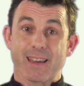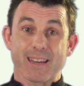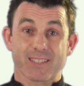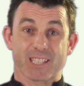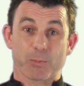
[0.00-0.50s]

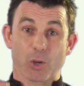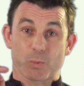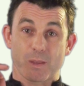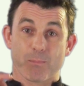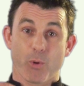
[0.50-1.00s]

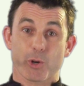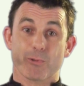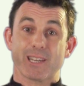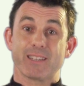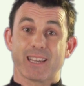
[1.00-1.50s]
interspersed with
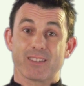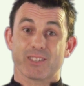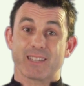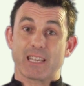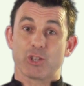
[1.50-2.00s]
moderate
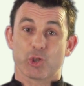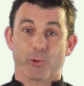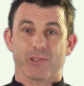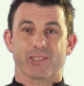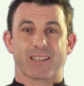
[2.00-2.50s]
intensity
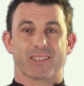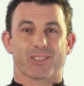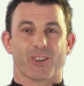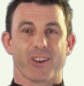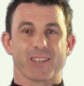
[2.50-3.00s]
endurance
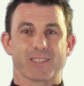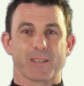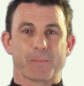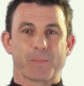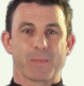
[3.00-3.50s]
exercise